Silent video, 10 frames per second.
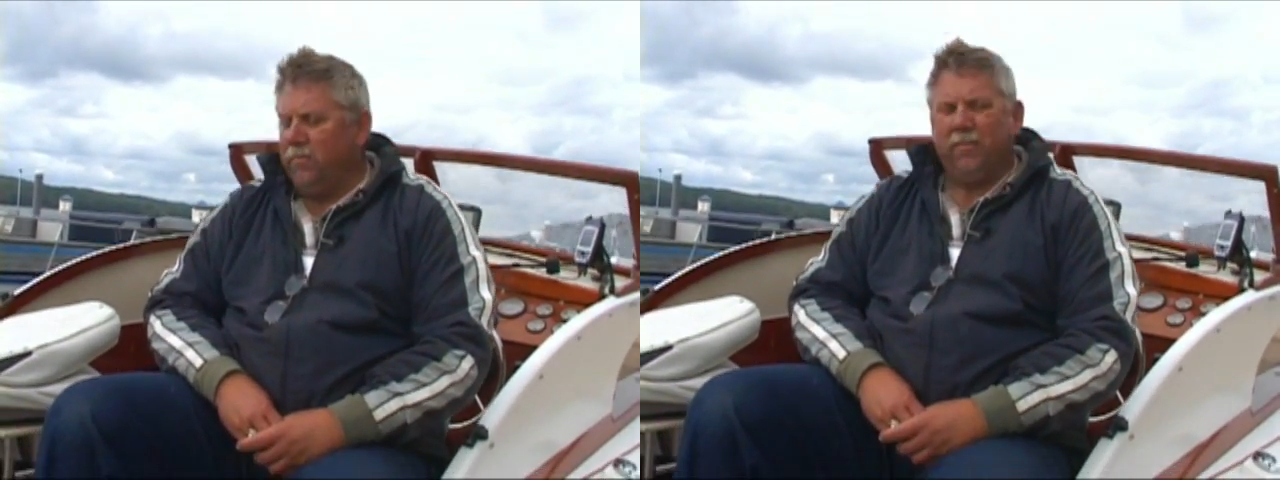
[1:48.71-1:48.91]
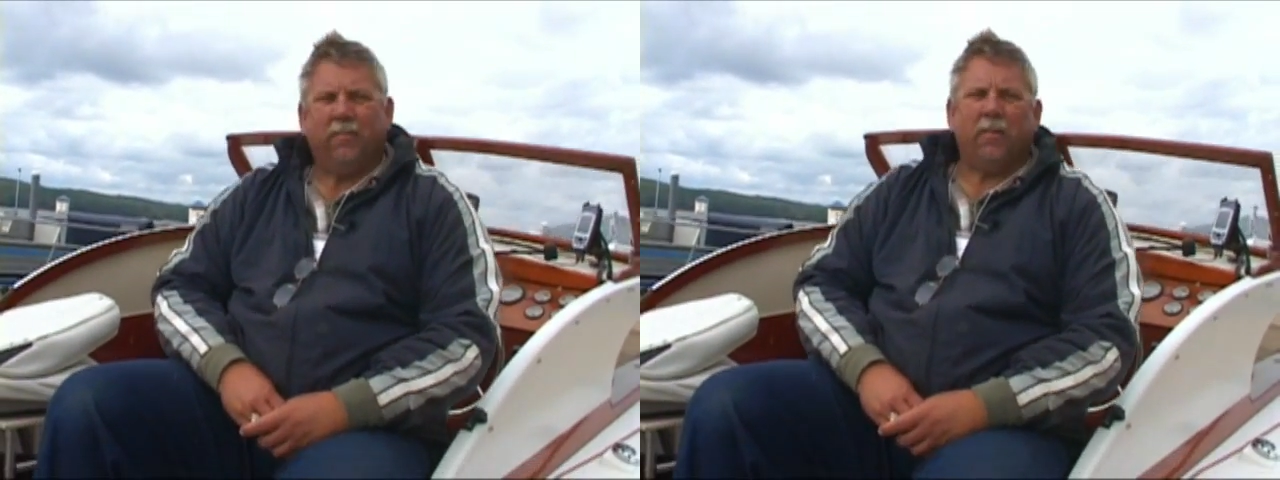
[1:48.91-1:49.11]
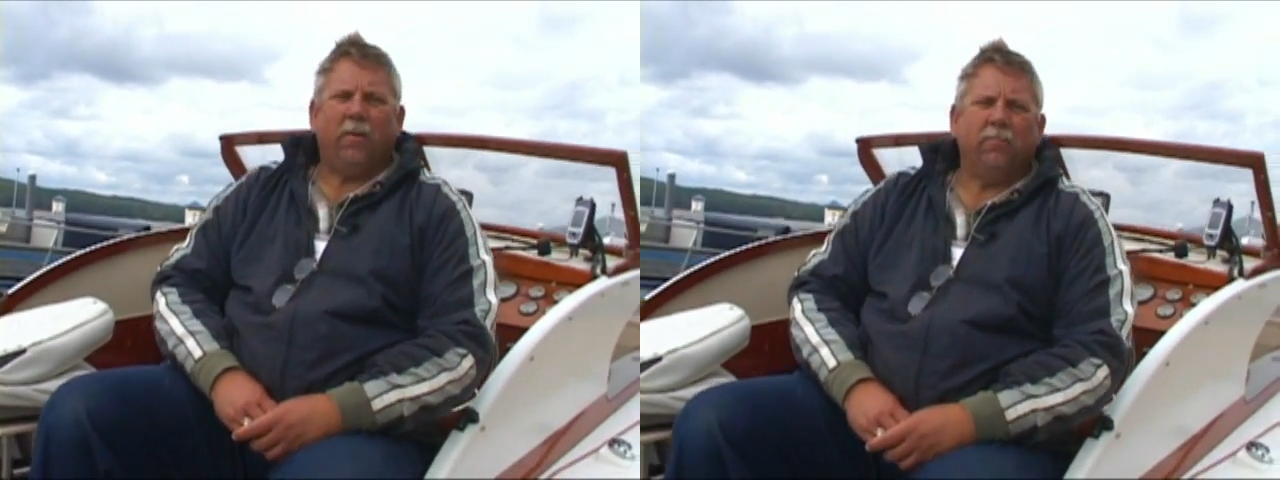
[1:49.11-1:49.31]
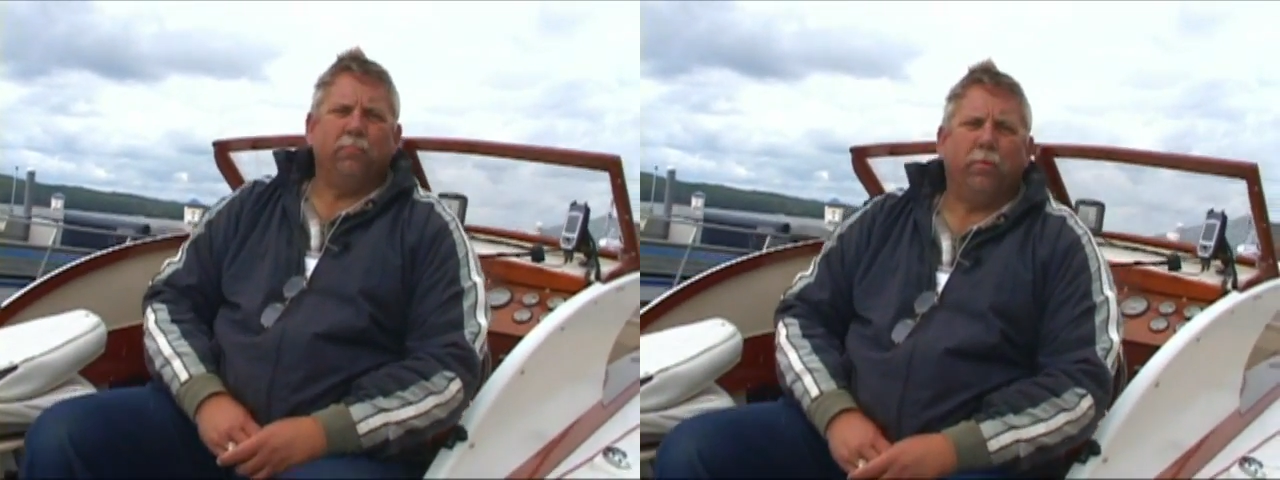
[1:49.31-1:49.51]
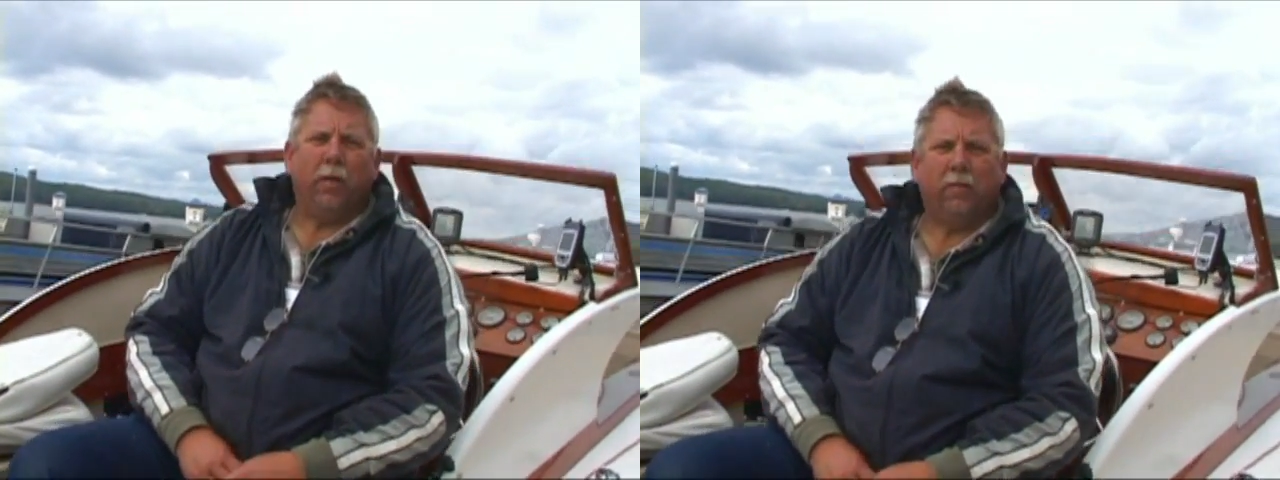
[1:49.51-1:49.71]

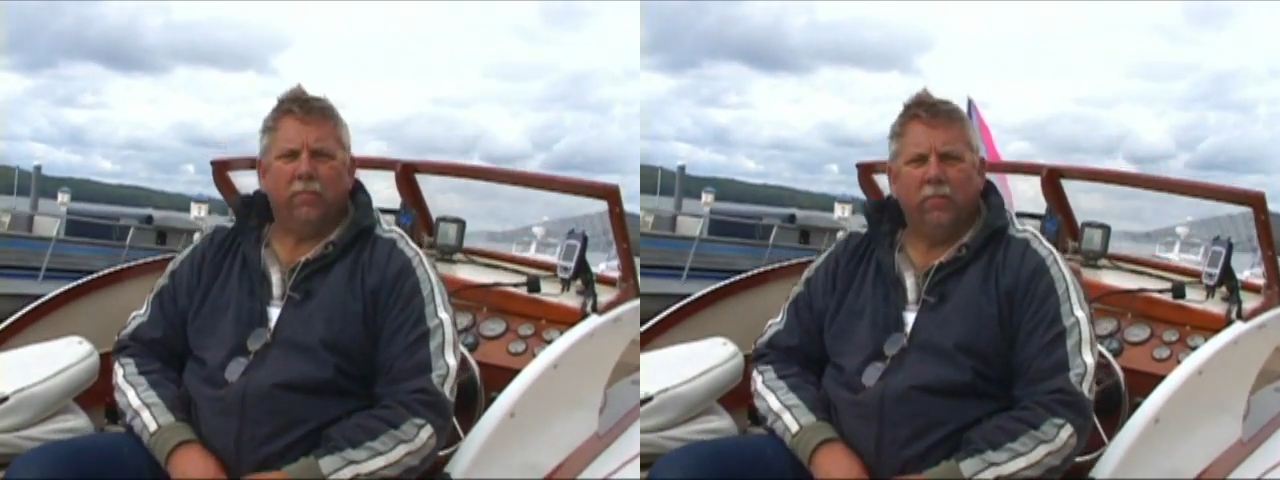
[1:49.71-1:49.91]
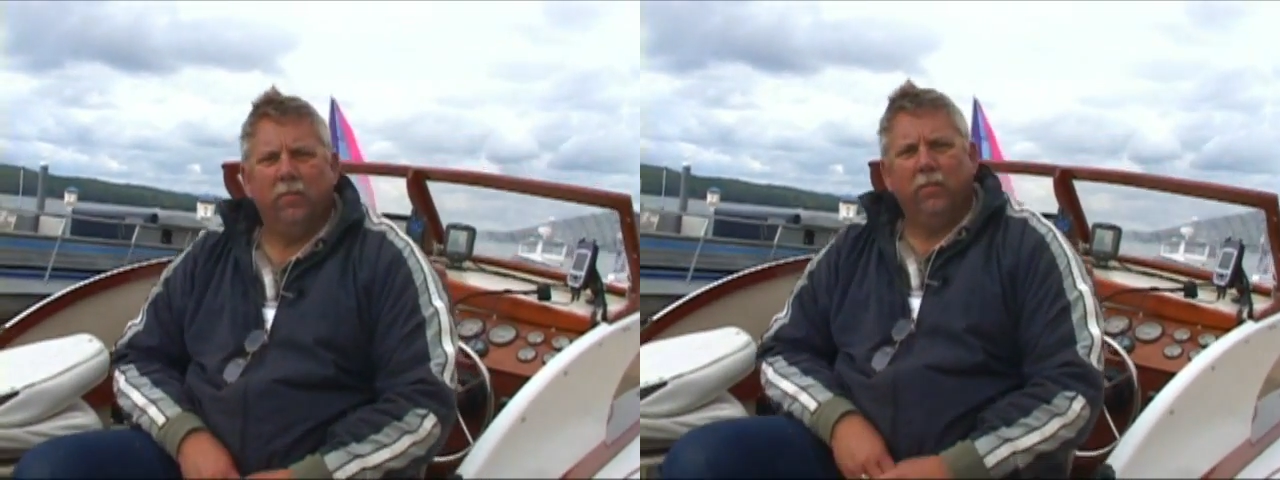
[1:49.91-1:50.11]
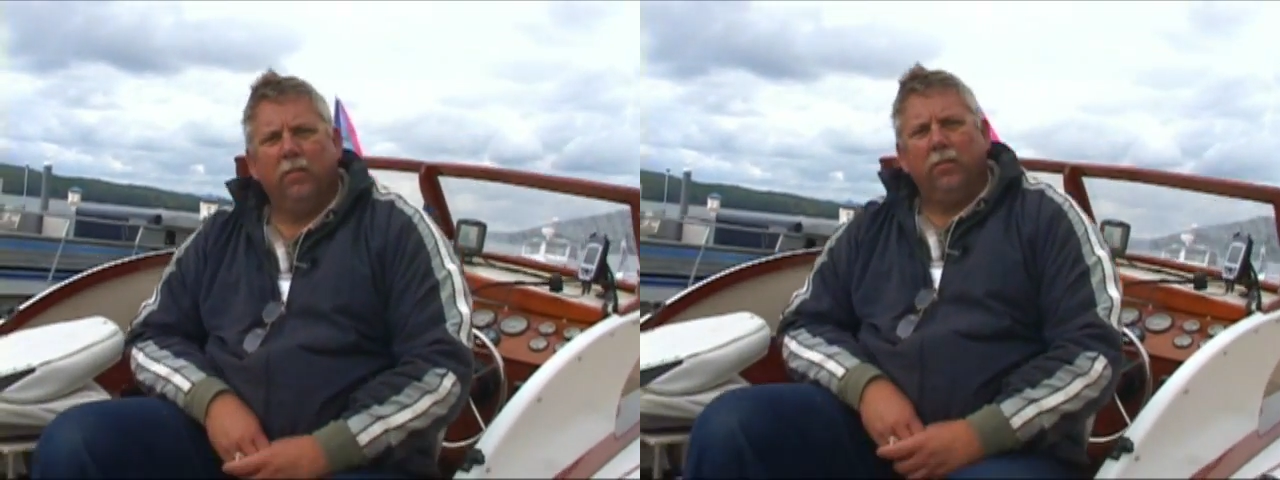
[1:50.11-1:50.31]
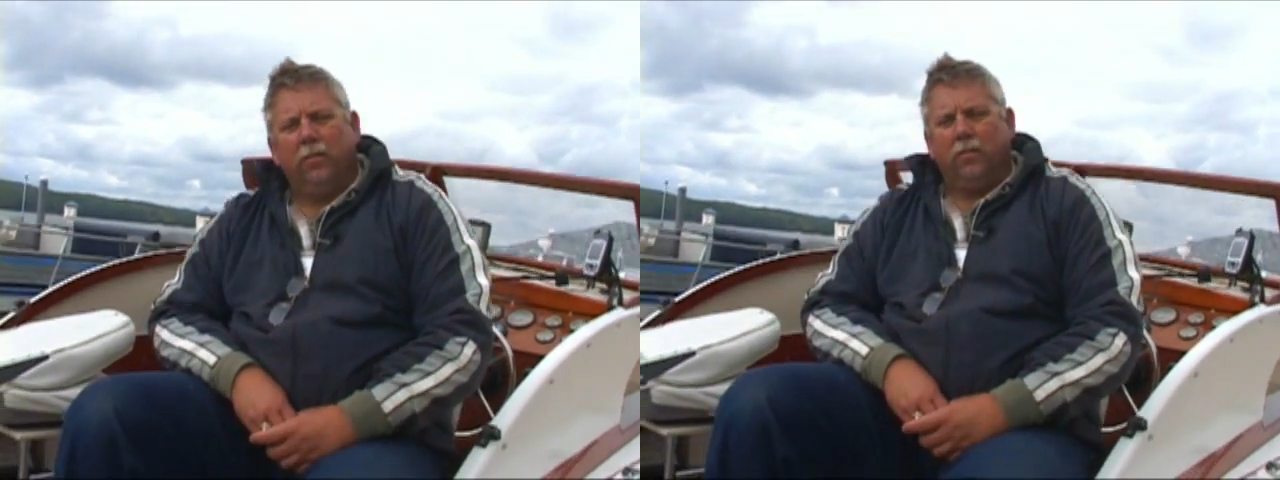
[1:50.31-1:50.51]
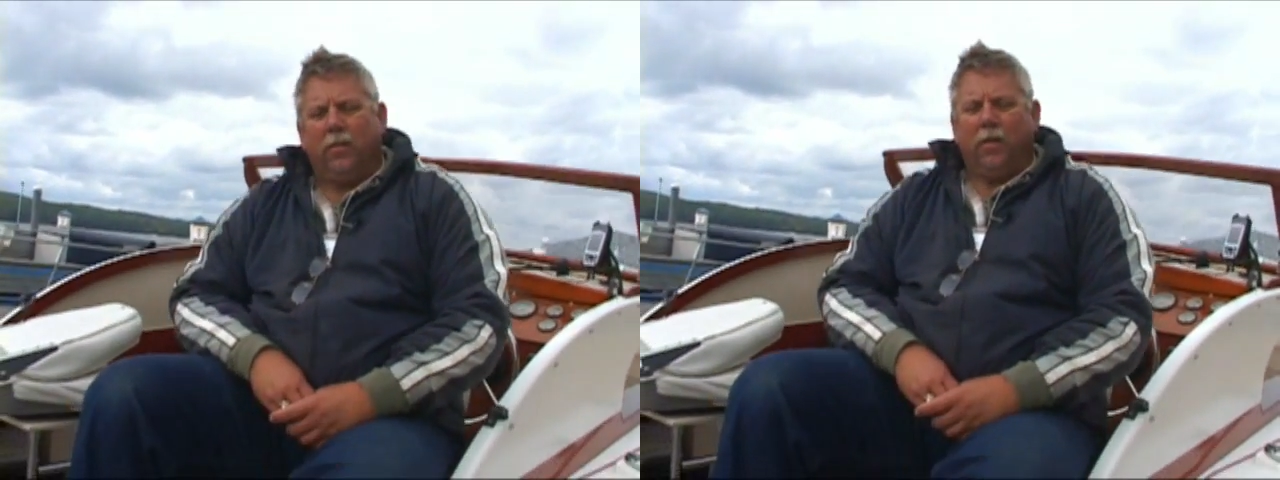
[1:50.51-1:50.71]

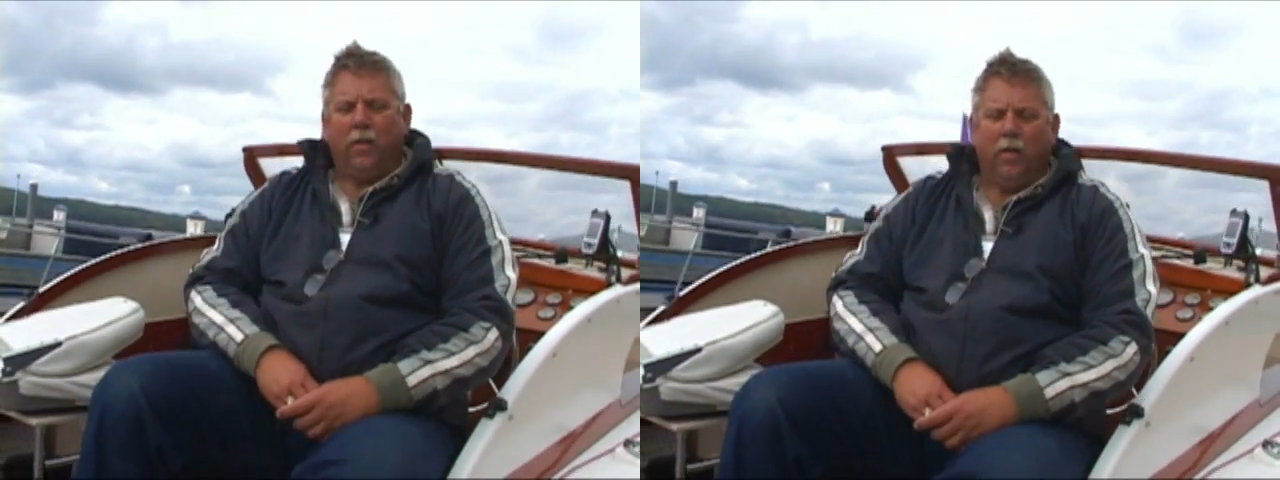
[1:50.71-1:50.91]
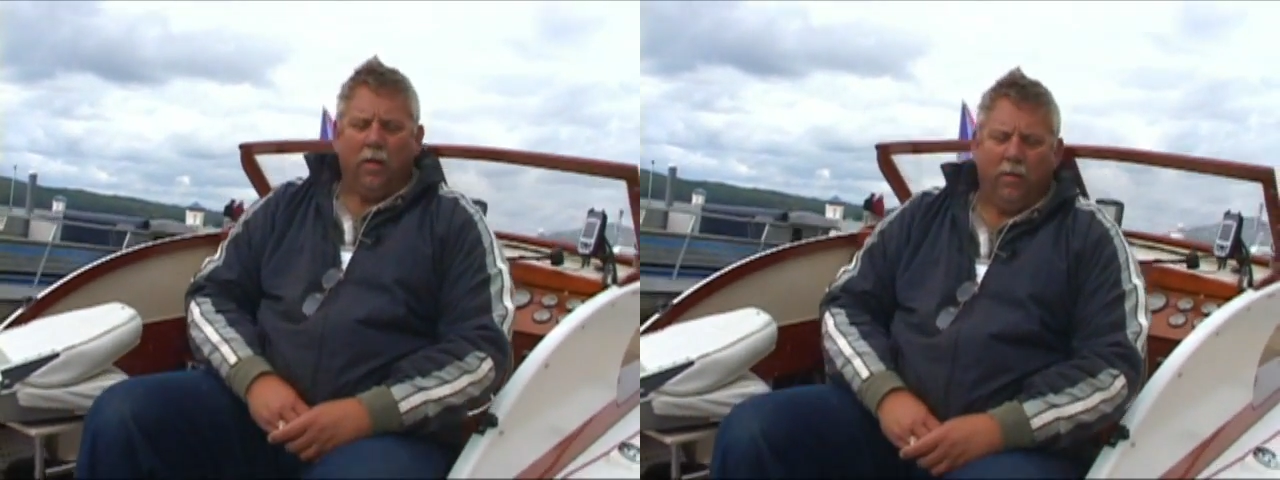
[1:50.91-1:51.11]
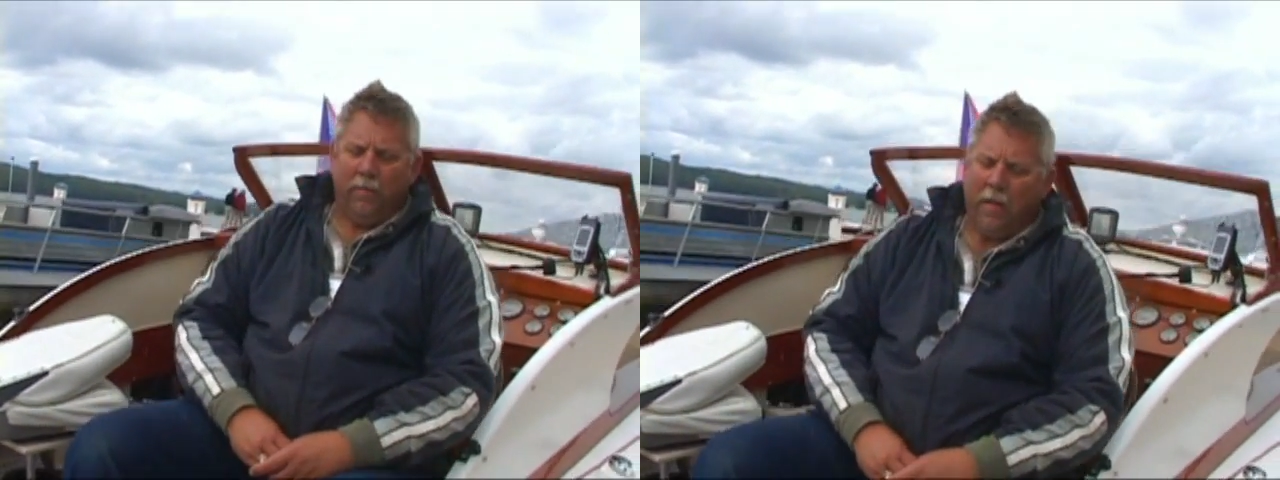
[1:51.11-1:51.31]
$6,000.